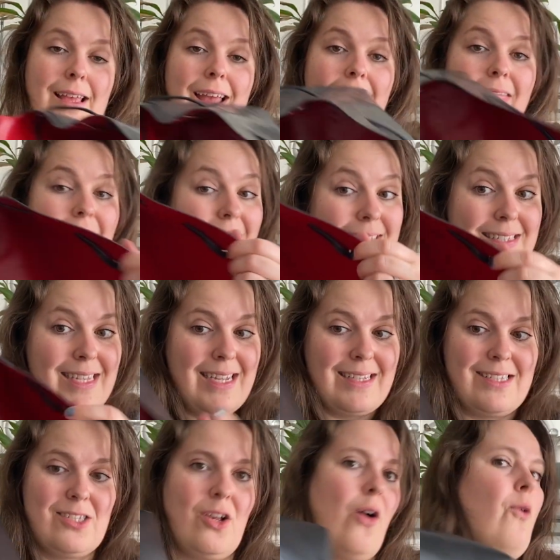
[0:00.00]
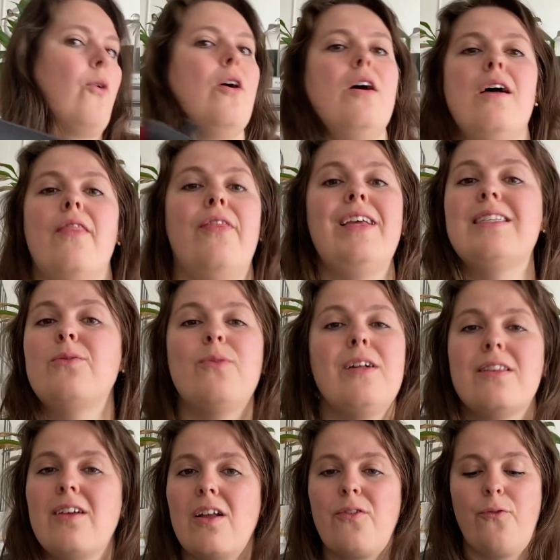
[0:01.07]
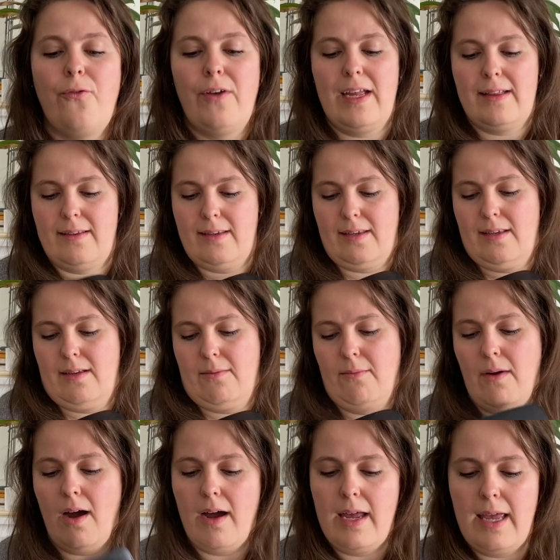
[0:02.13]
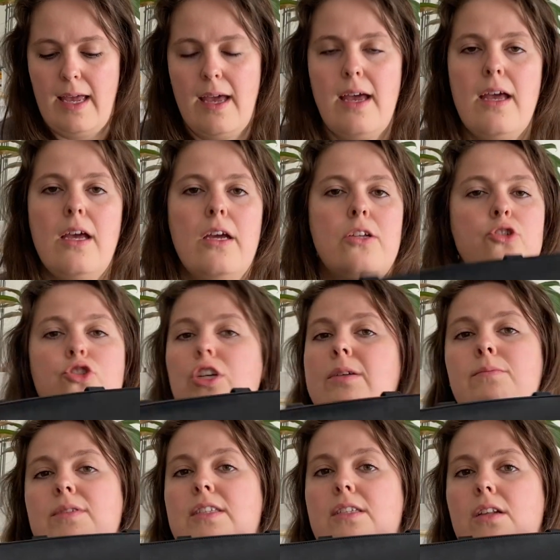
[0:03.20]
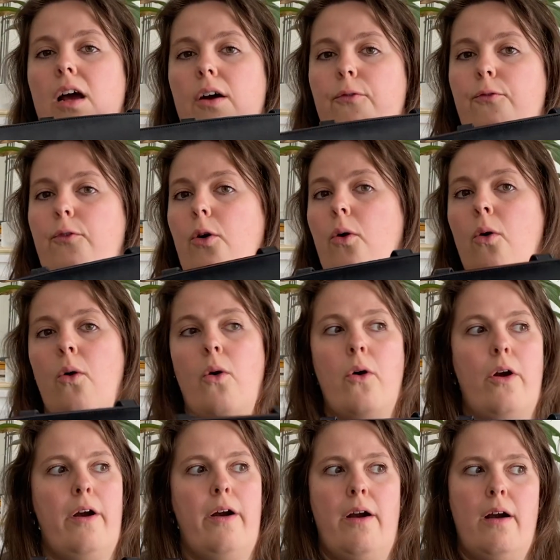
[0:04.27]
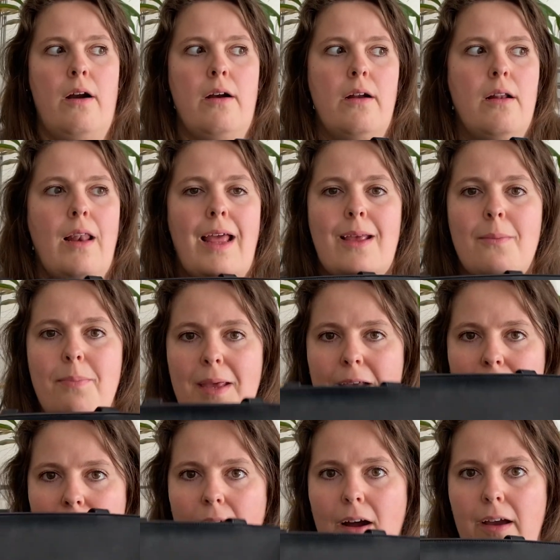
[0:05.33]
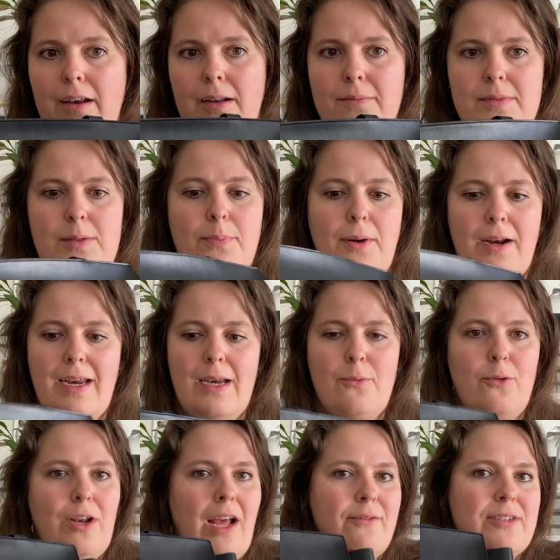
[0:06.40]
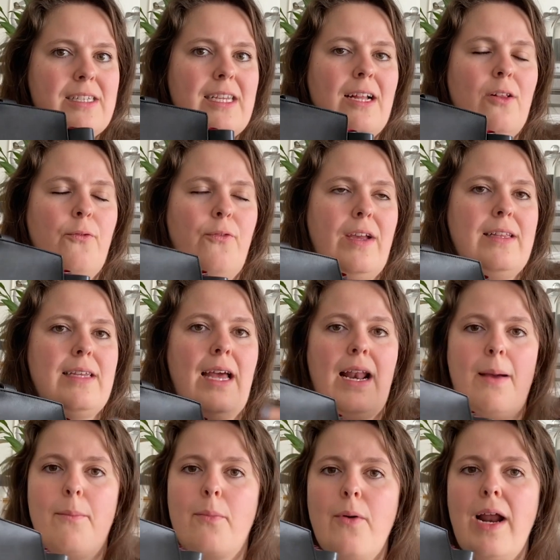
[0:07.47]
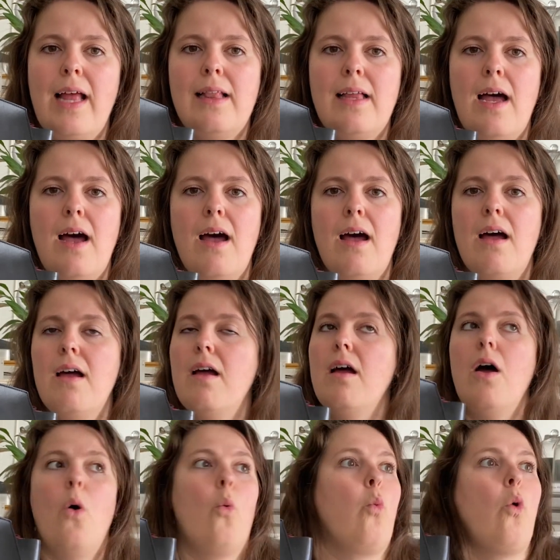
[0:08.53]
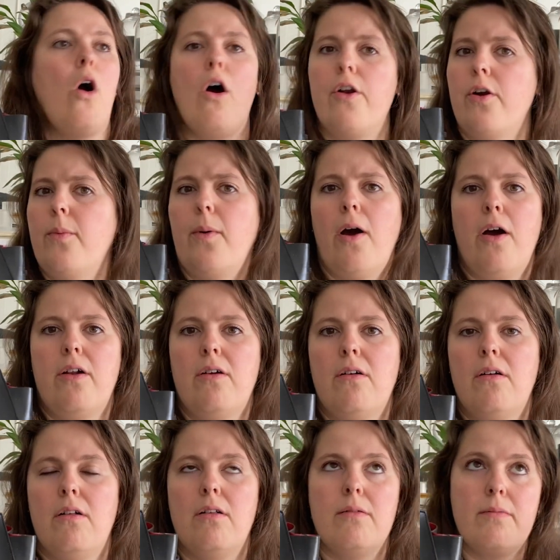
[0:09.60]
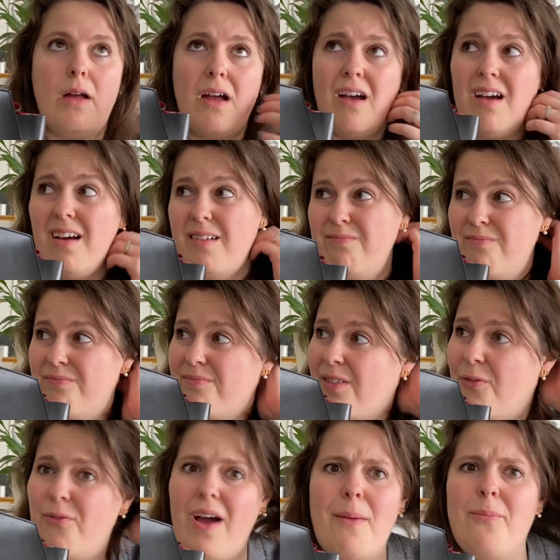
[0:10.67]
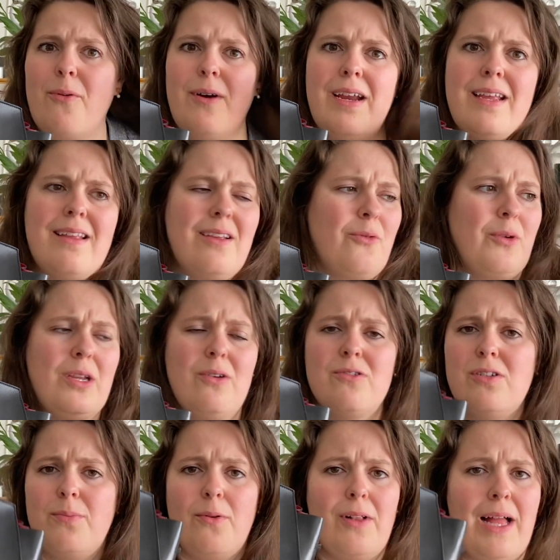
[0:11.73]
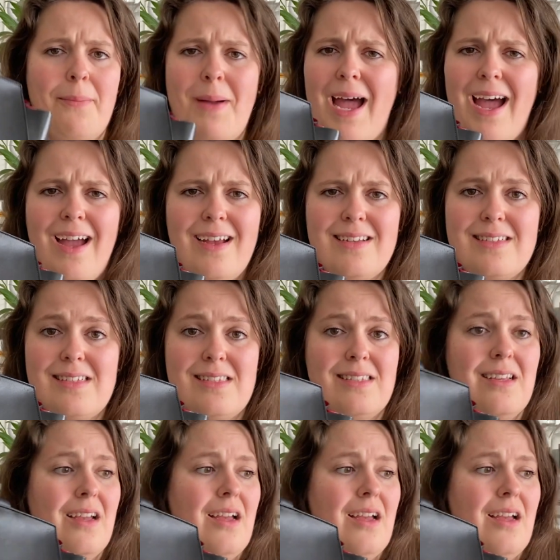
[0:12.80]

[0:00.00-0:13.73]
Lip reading: that's it. So this will not fit my gym stuff or like bigger items, but it would have still fit an umbrella, water bottle, fabric reusable bags,